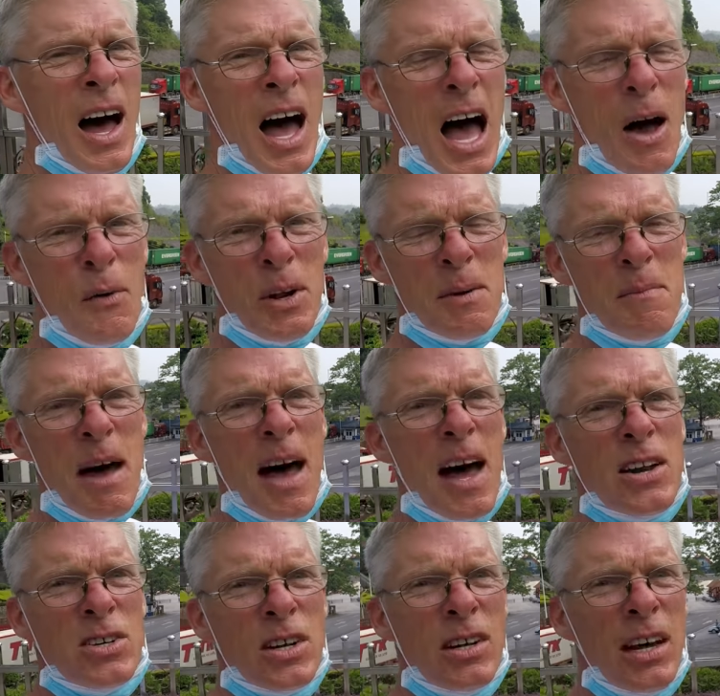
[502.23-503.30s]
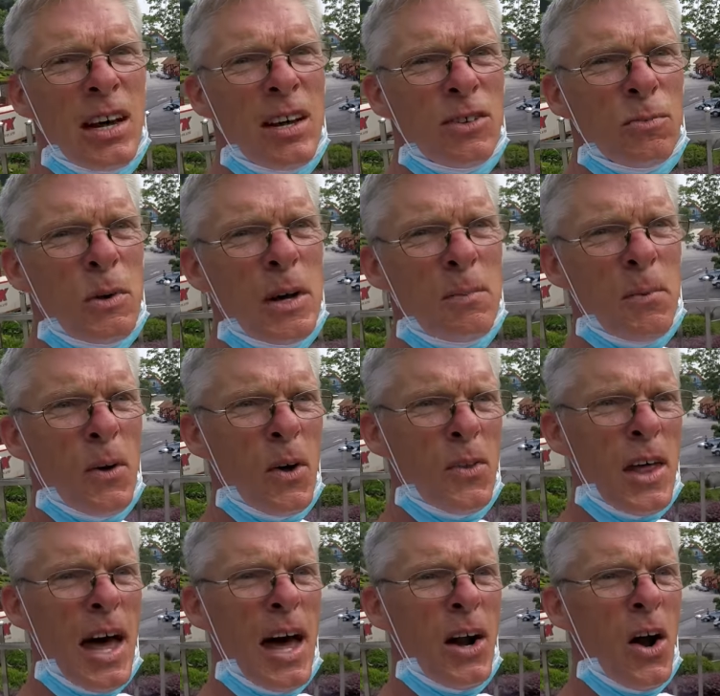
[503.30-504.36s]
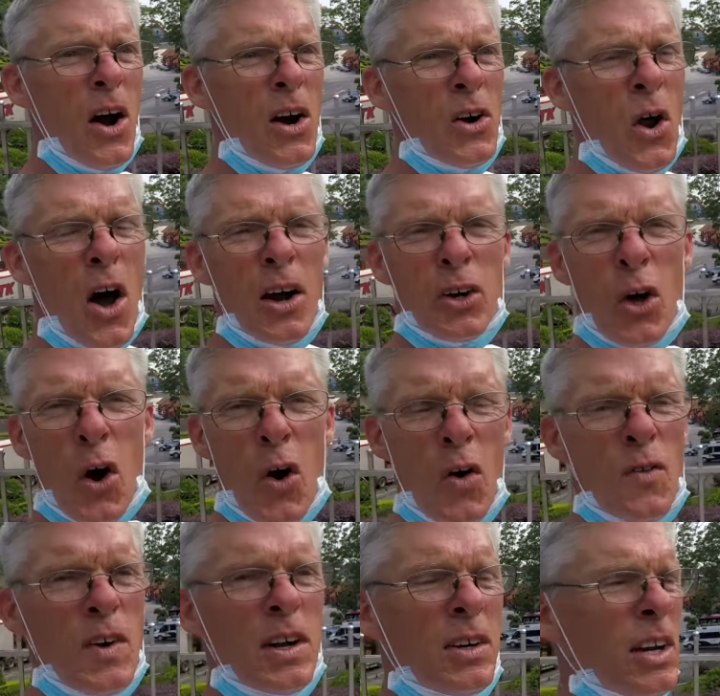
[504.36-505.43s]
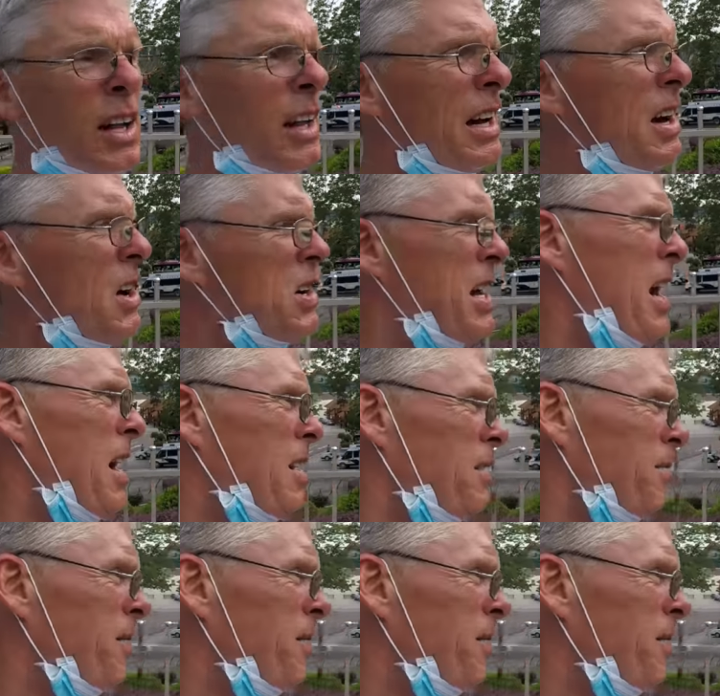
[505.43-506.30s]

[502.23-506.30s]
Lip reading: I would imagine it's people that are not COVID cleared yet.